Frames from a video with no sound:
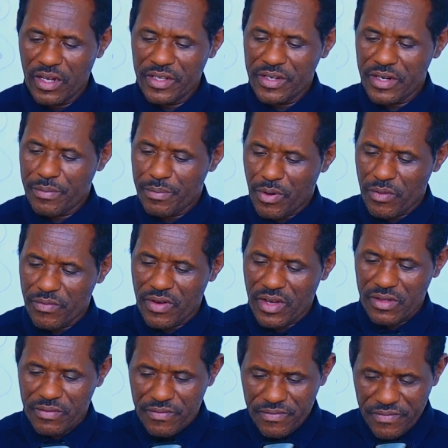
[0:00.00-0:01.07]
leader
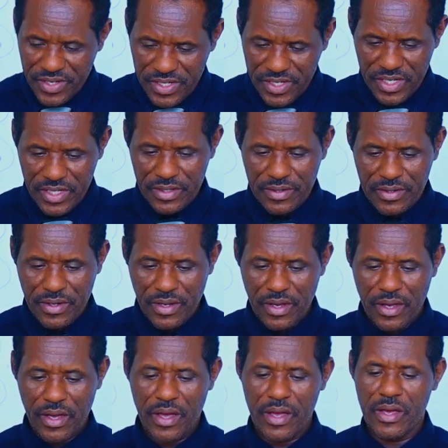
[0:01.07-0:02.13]
provides vision
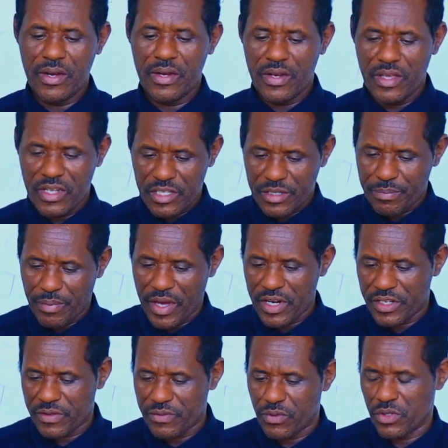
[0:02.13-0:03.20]
and
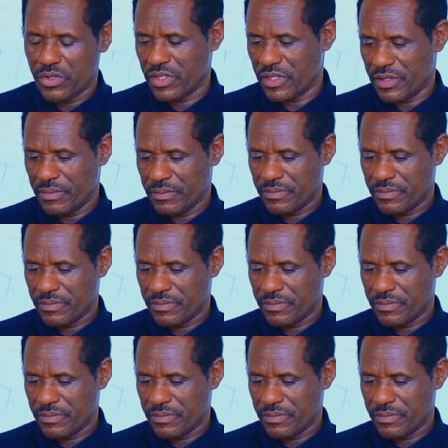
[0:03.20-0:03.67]
inspiration for them.